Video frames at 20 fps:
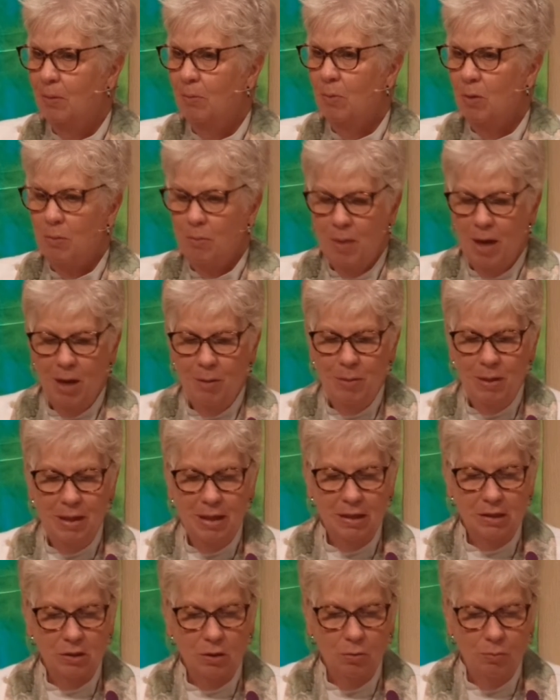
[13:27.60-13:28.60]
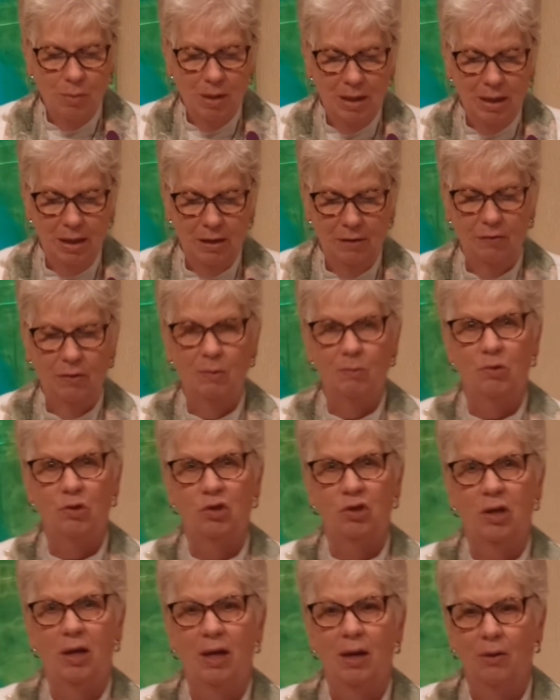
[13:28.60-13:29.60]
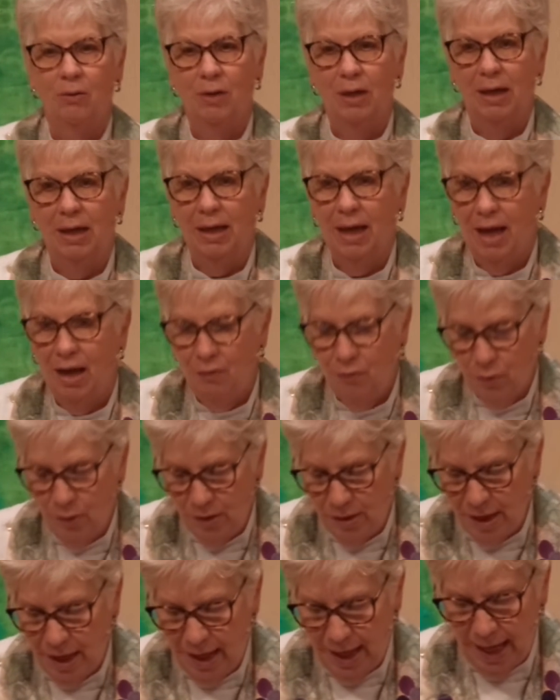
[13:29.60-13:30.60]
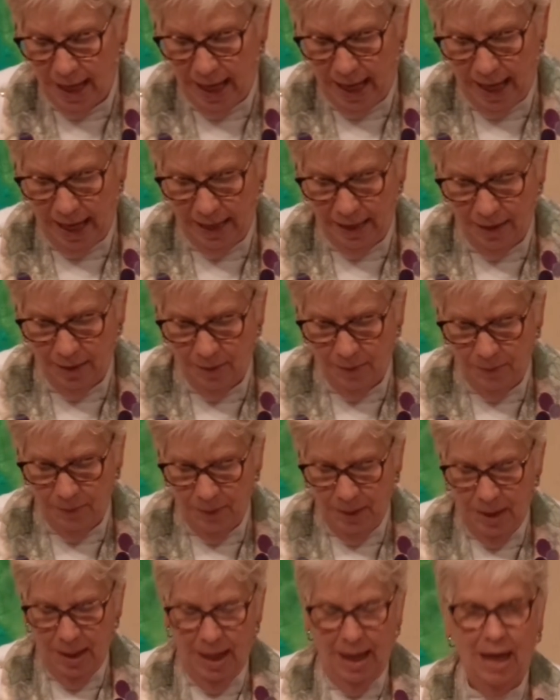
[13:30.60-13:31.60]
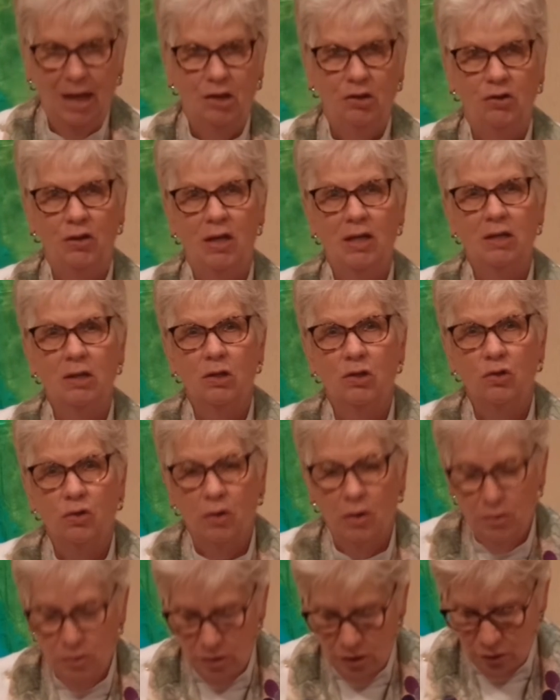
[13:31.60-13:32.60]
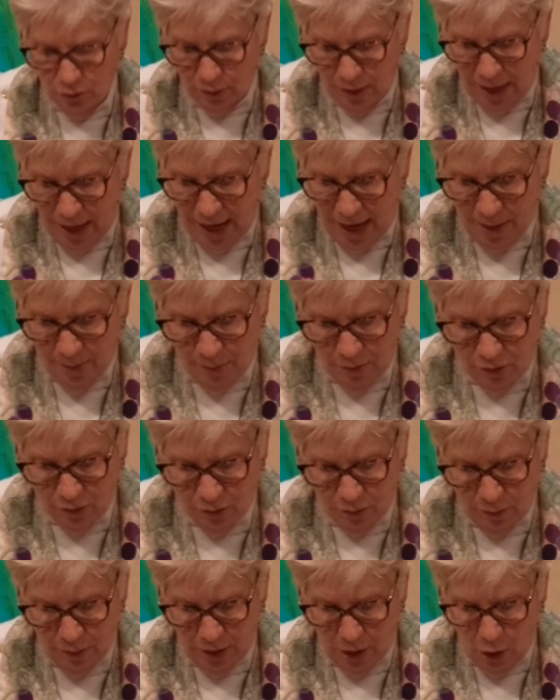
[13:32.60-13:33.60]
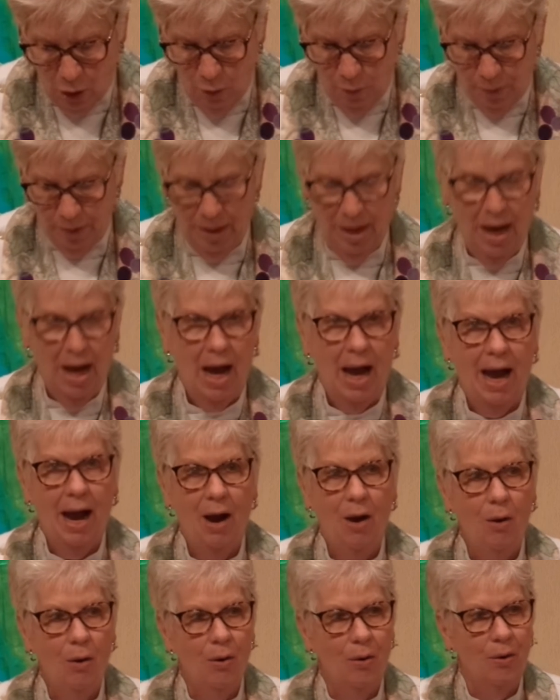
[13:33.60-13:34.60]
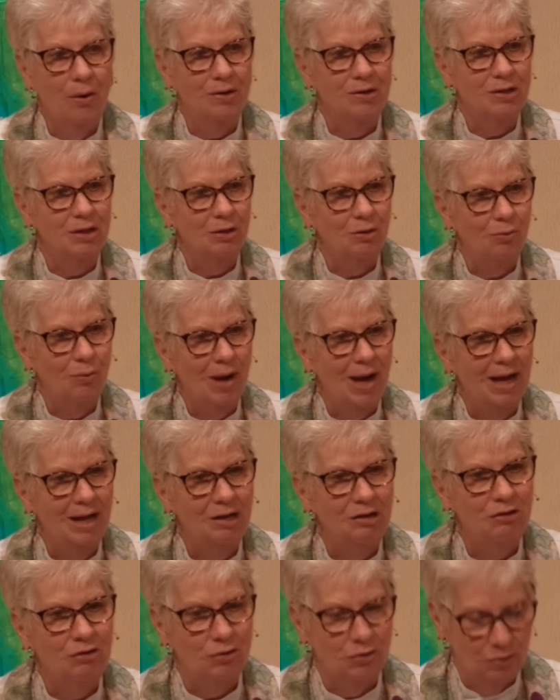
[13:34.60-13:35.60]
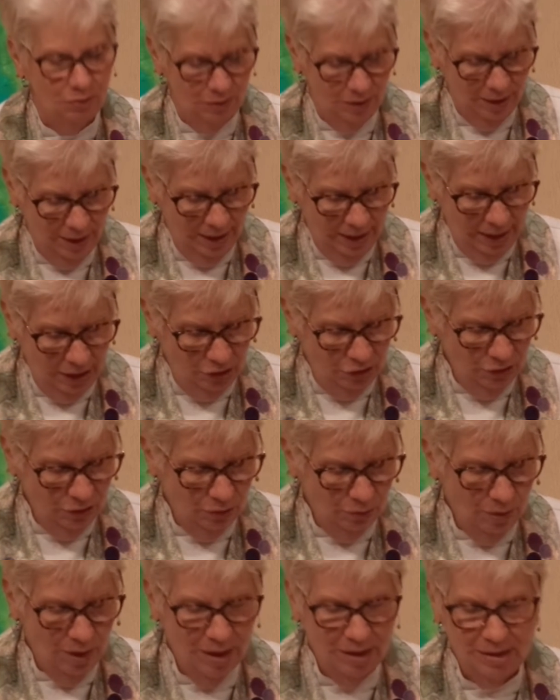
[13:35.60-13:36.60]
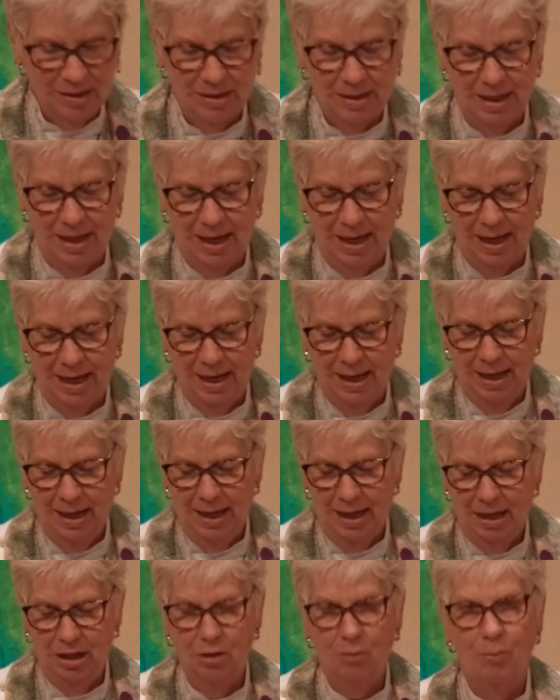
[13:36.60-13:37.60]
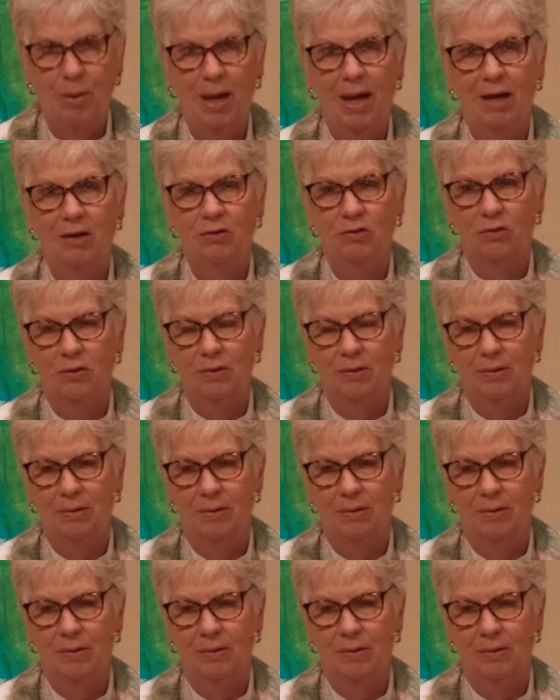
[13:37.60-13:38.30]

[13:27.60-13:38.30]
but maybe that so many of them shared and gave what they had. And Jesus shows us what happens when we open our hearts in gratitude and generosity and compassion.